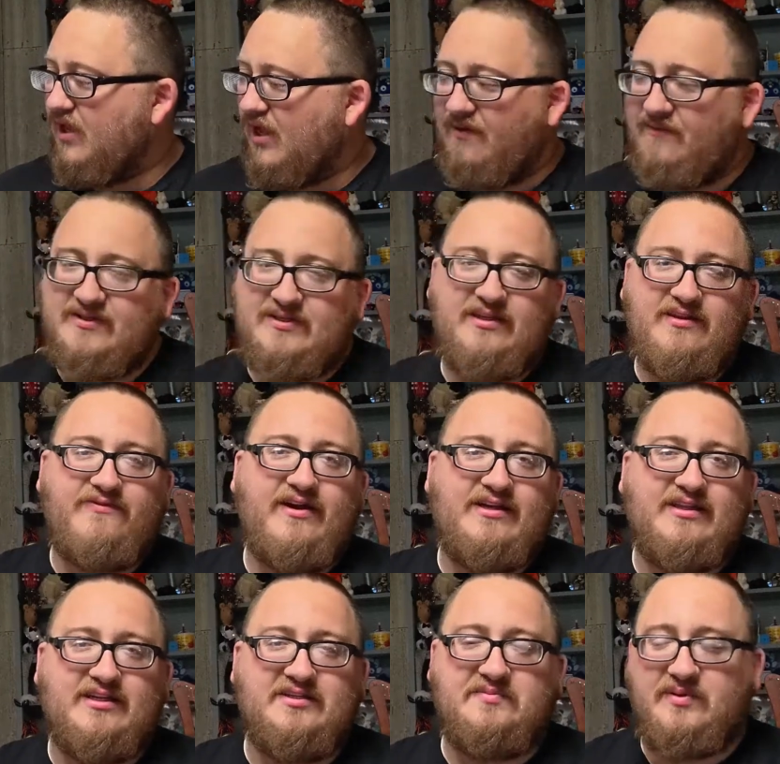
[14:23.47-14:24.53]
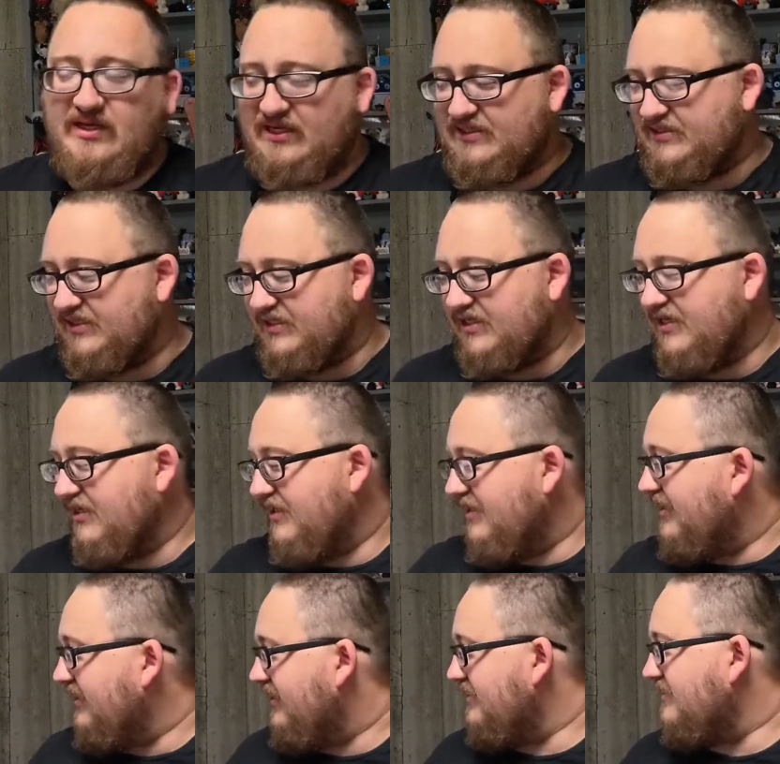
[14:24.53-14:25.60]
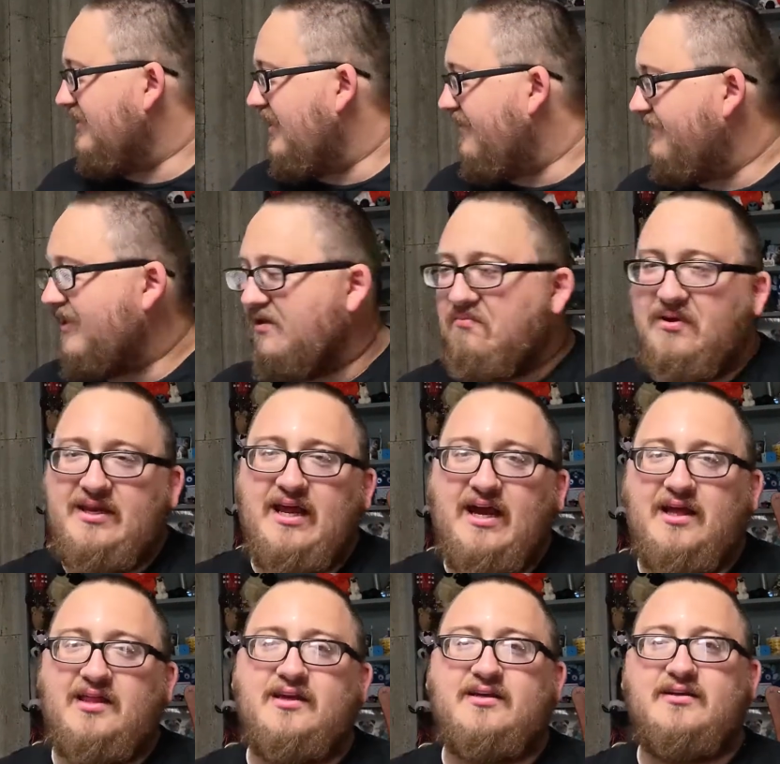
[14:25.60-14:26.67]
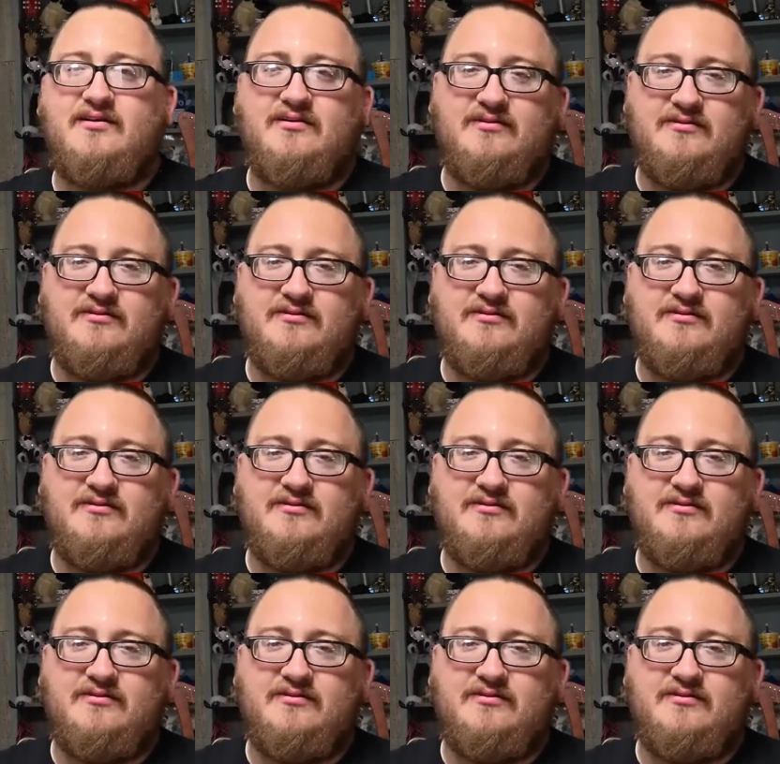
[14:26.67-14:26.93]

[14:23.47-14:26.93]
obviously the fact that it's plastic, it doesn't have that metallic